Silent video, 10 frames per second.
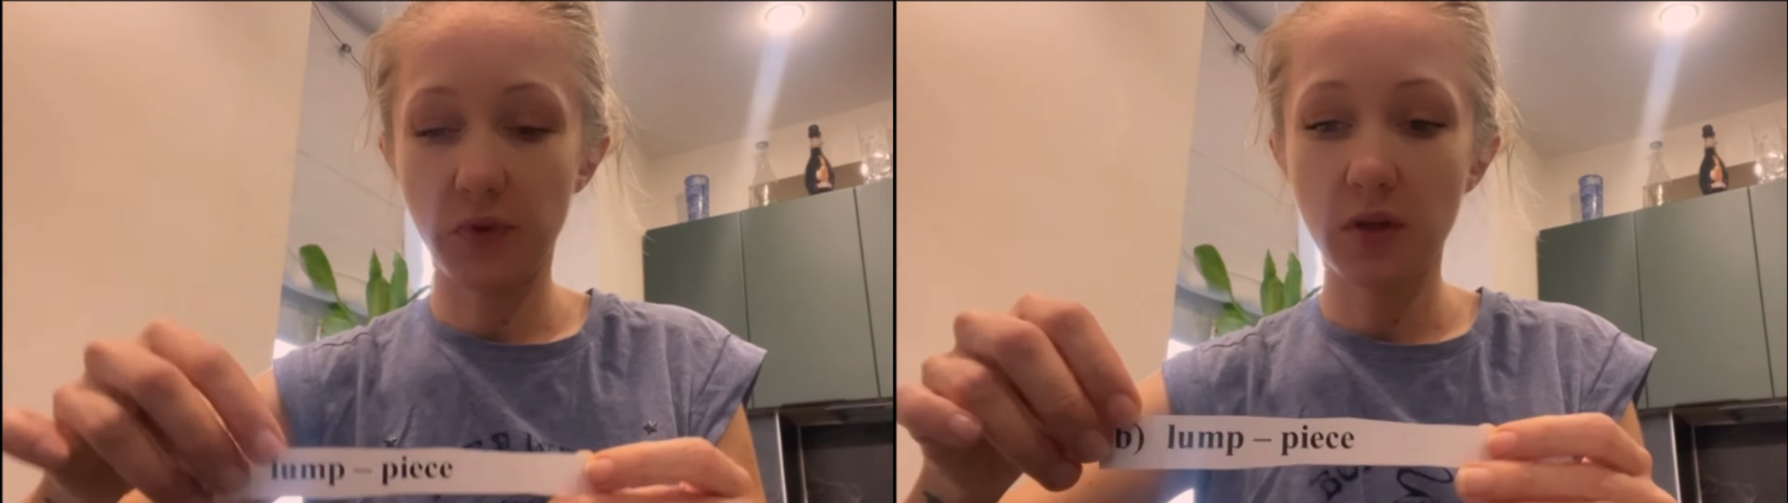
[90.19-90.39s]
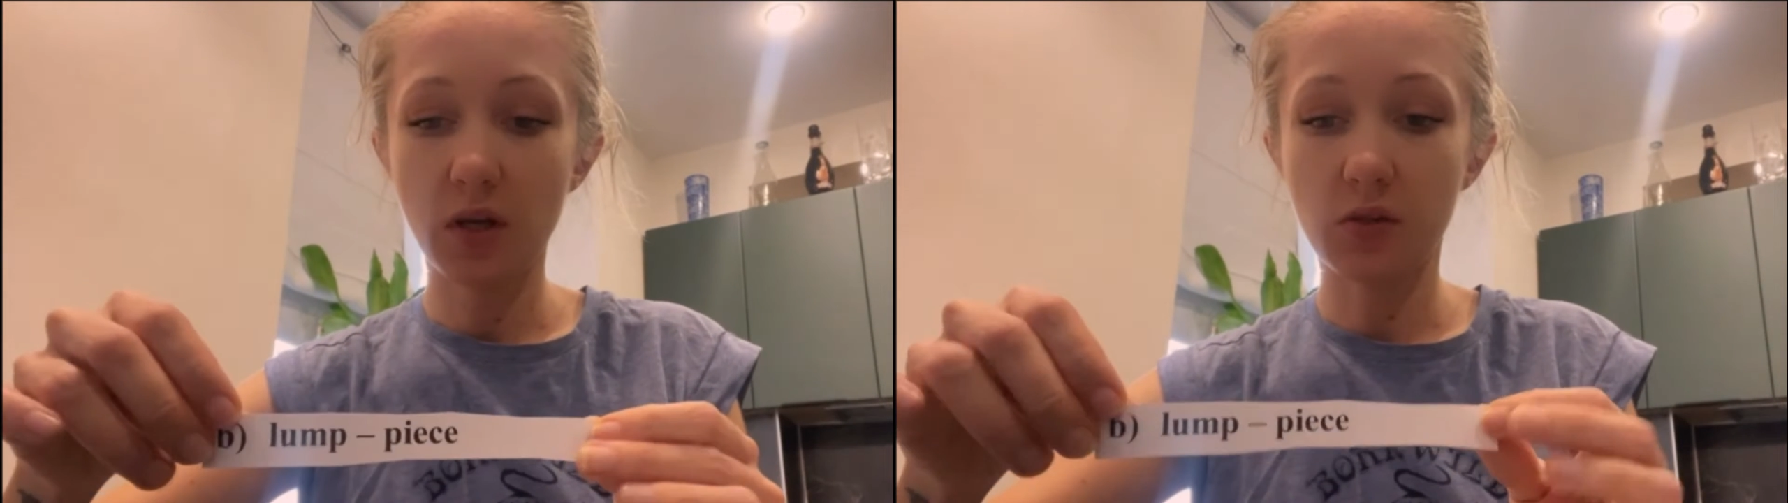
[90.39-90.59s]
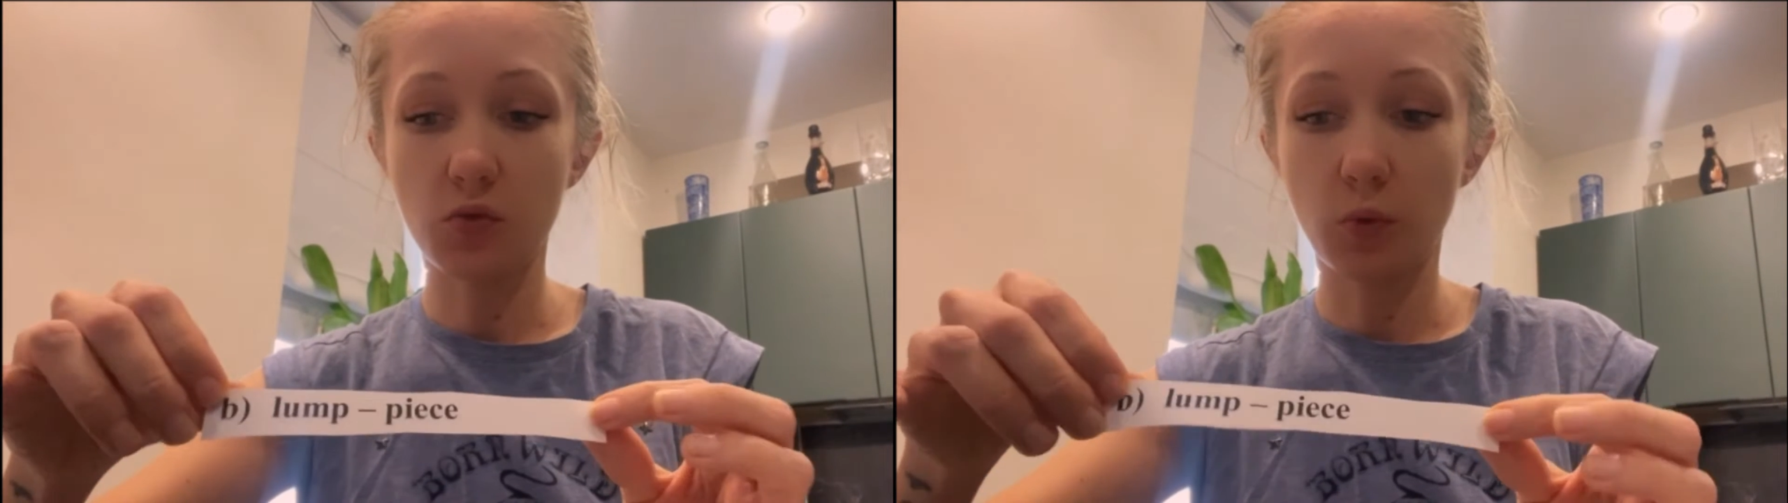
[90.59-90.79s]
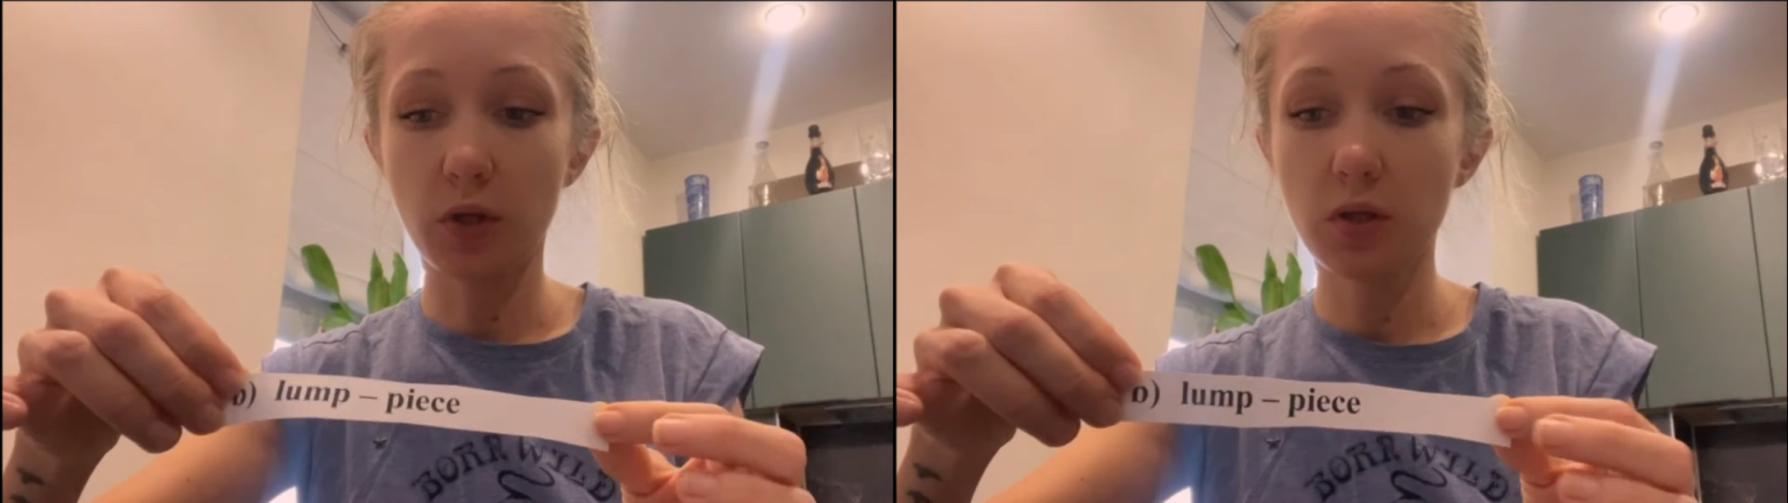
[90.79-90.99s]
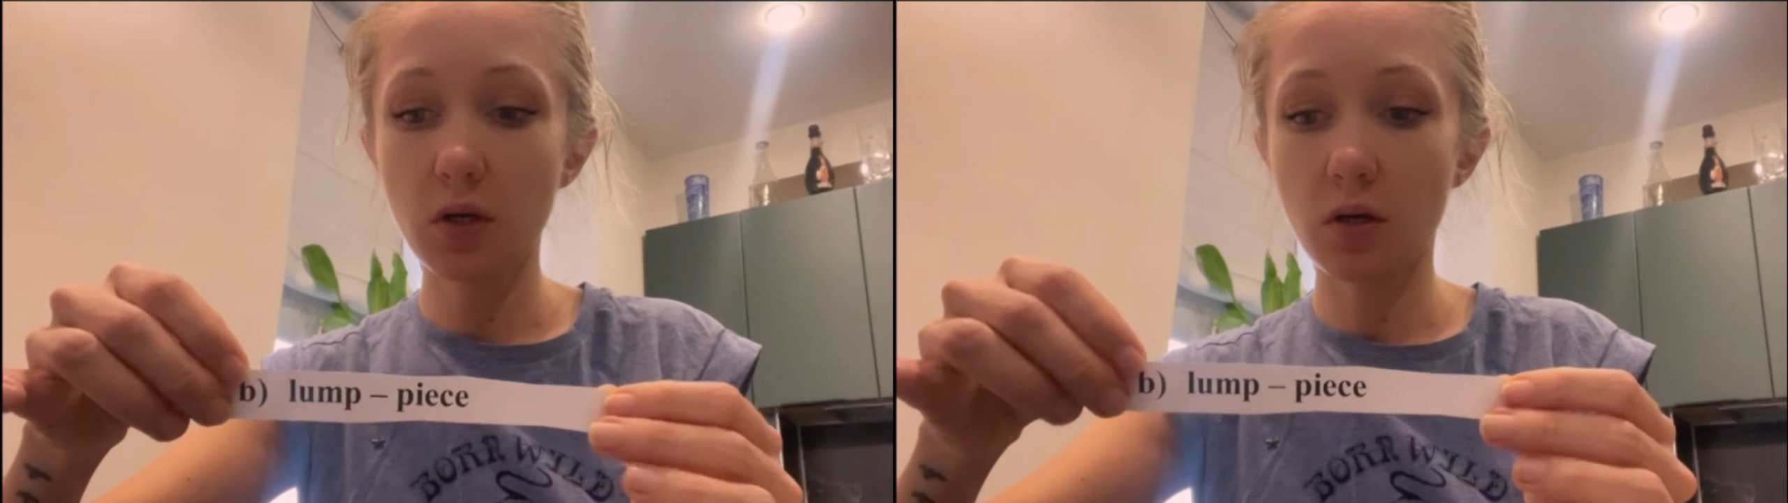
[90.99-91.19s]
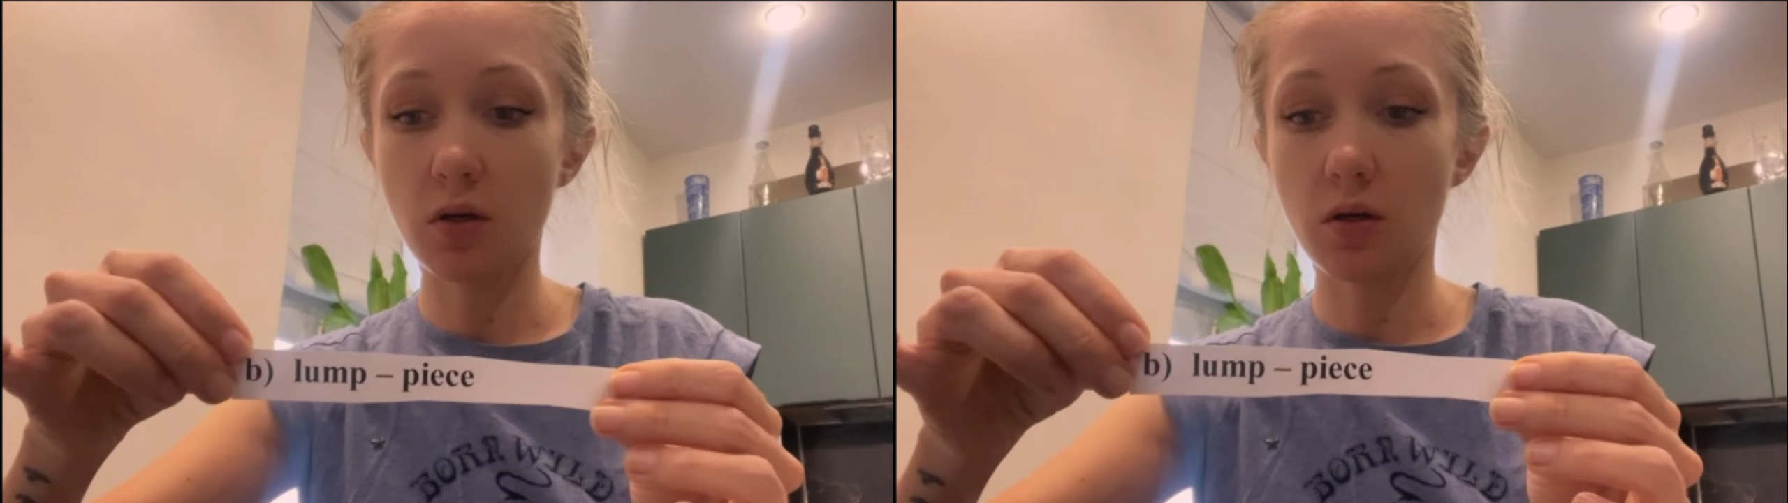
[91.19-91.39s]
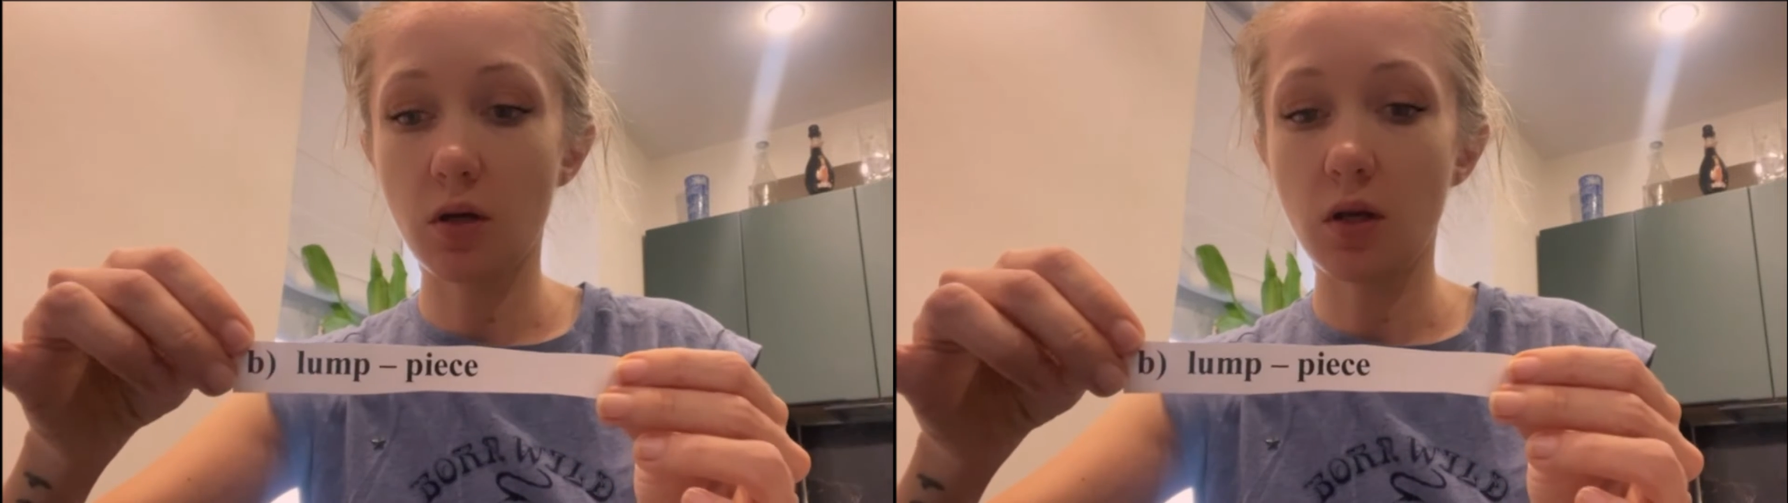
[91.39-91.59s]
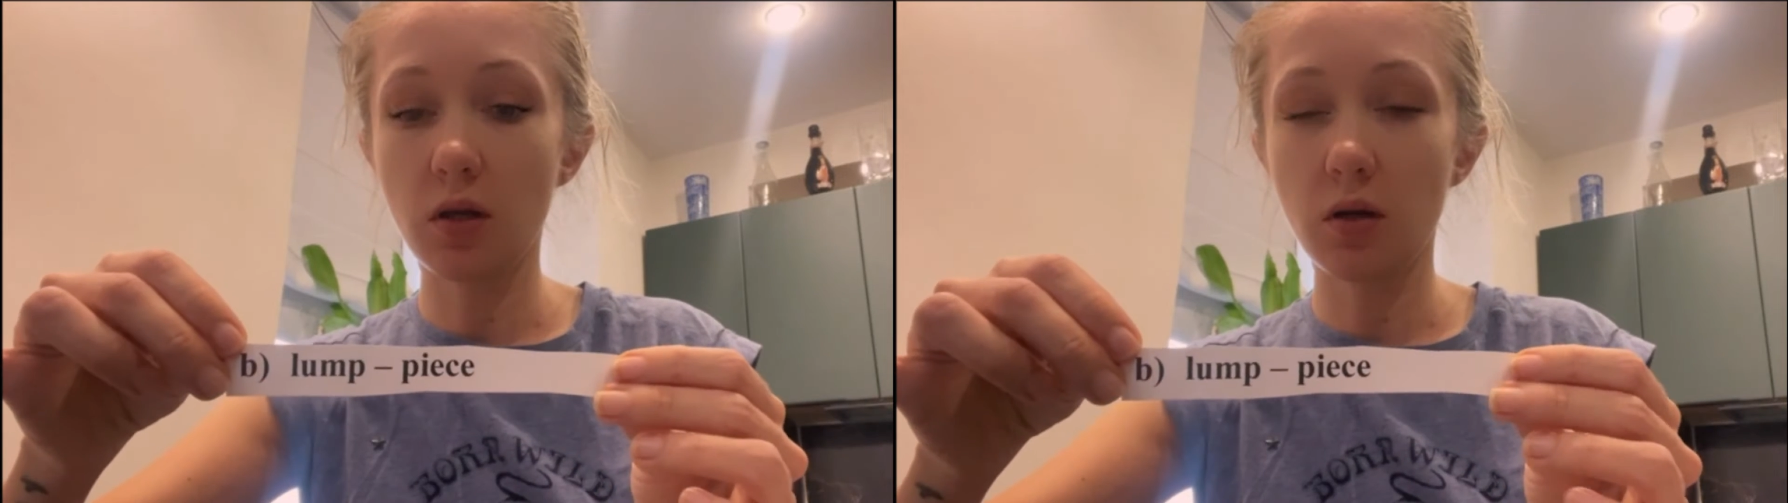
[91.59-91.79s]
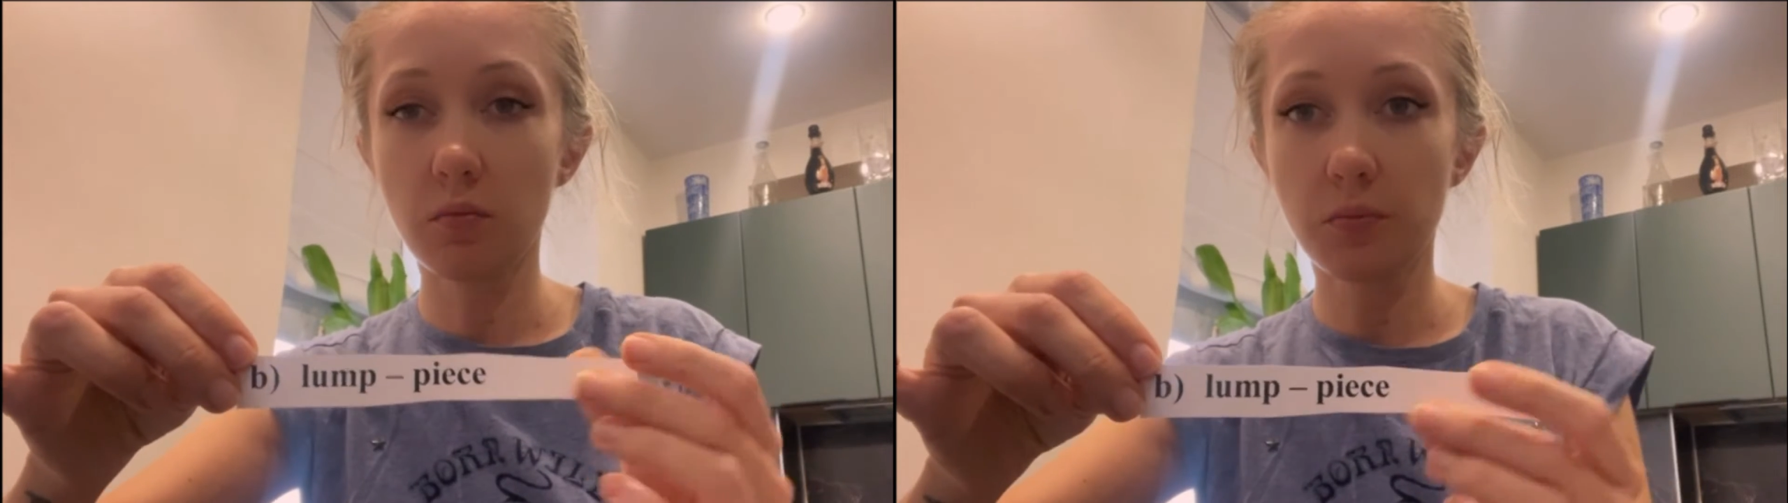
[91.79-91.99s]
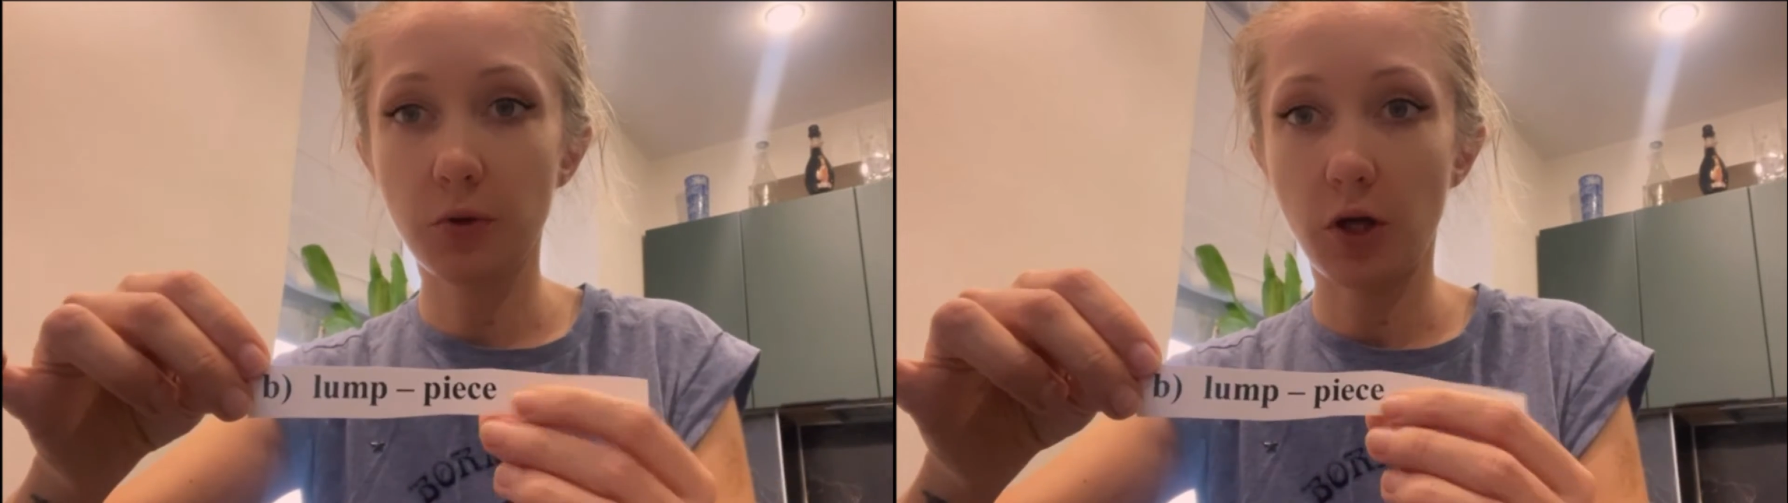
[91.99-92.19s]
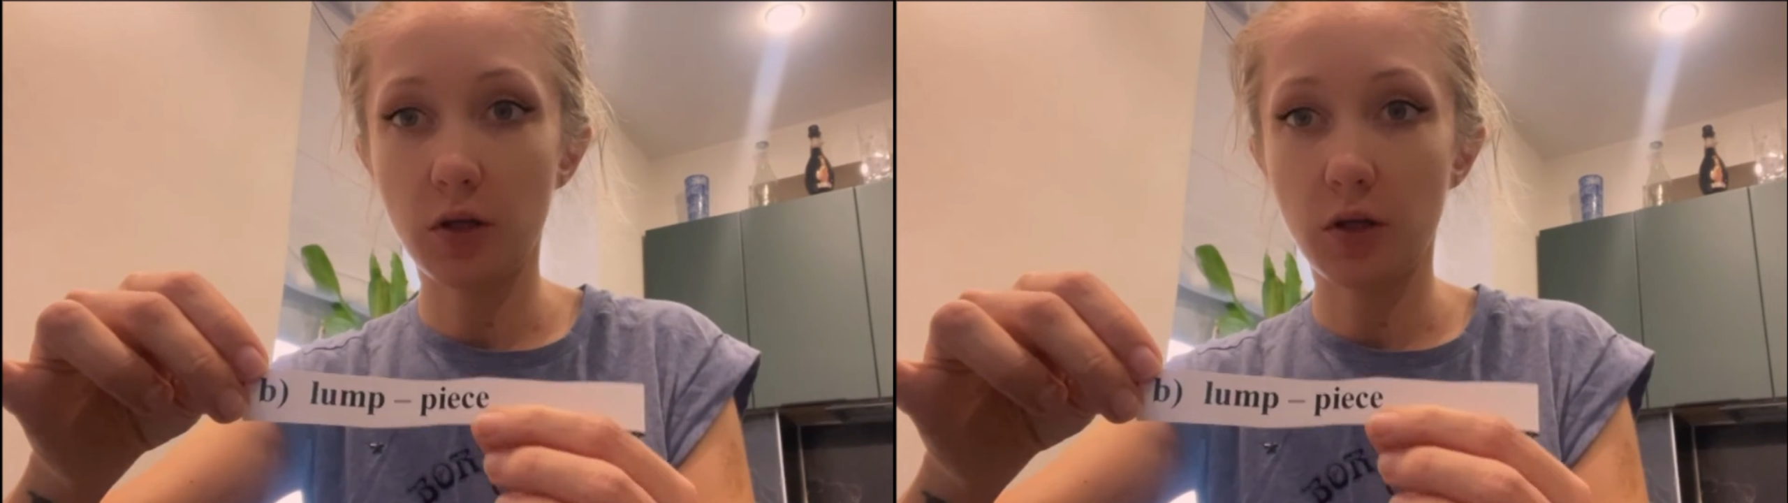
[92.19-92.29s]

Next one, a lump